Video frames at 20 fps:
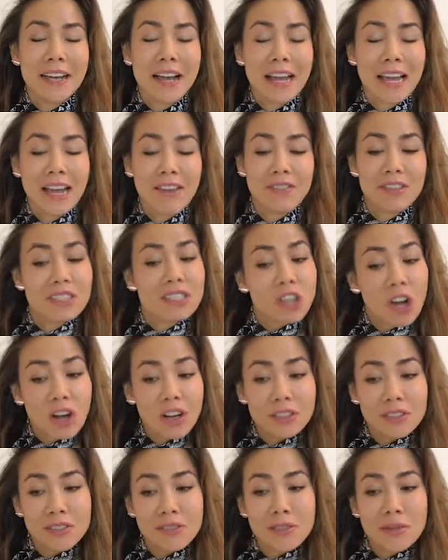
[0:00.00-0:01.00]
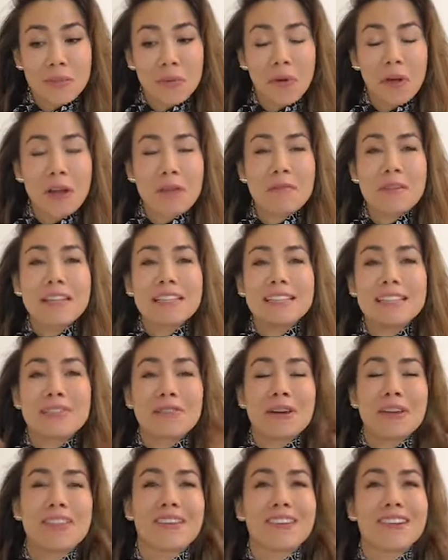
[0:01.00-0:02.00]
I have a doctor's appointment,
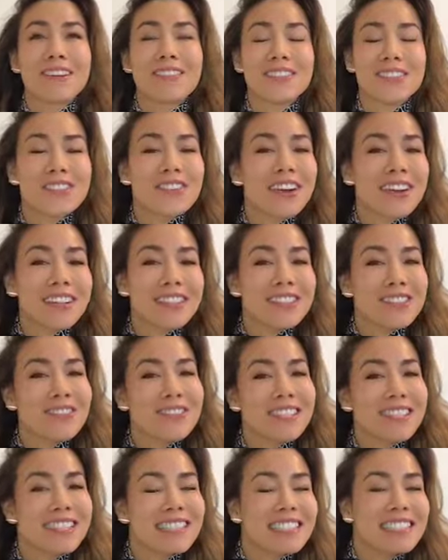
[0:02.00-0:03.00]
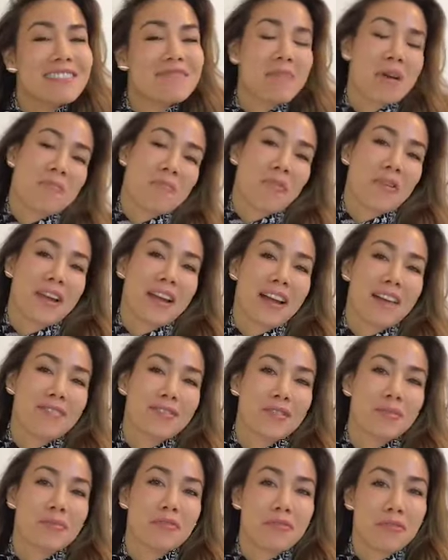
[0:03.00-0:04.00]
so I thought I would try to squeeze in my morning
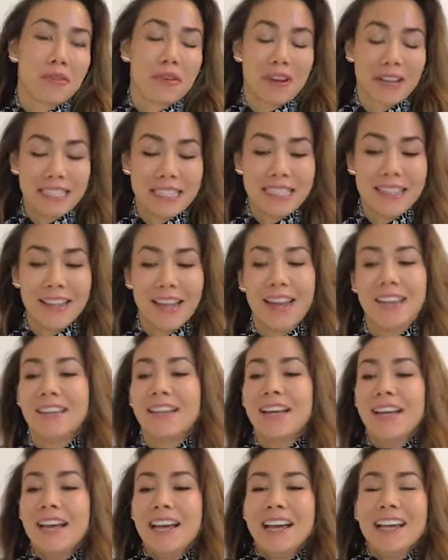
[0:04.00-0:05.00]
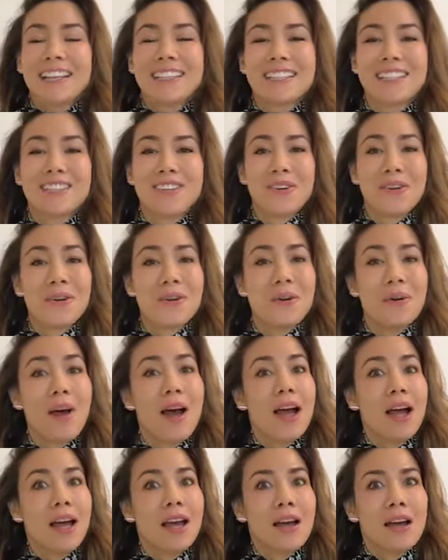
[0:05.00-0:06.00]
after before I did that.
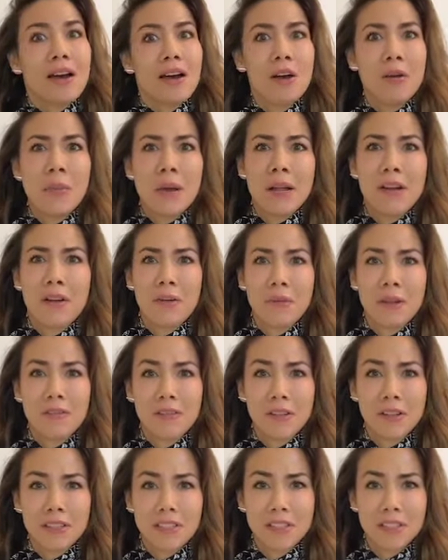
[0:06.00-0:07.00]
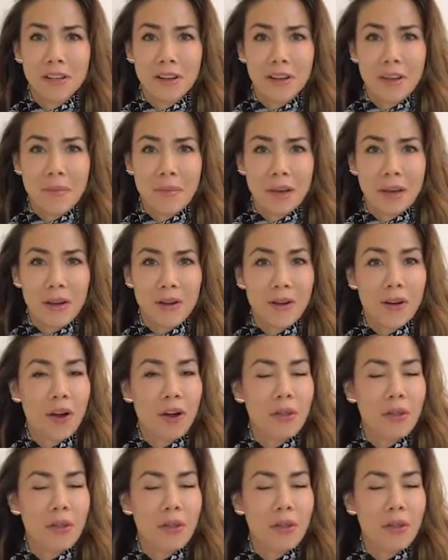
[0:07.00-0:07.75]
So, oh my God, we have a lot to talk about.